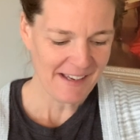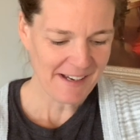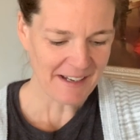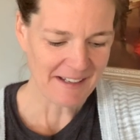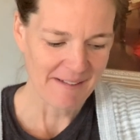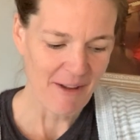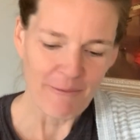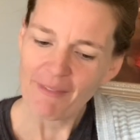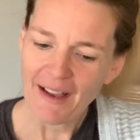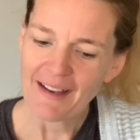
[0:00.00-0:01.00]

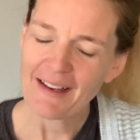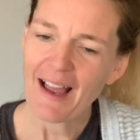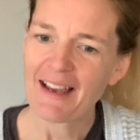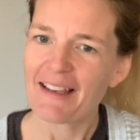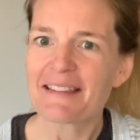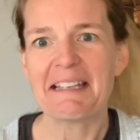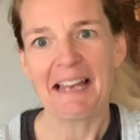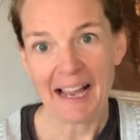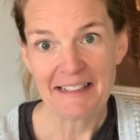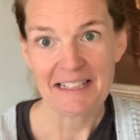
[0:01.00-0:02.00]
I guess in
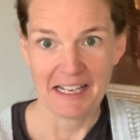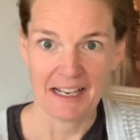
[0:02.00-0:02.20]
hindsight,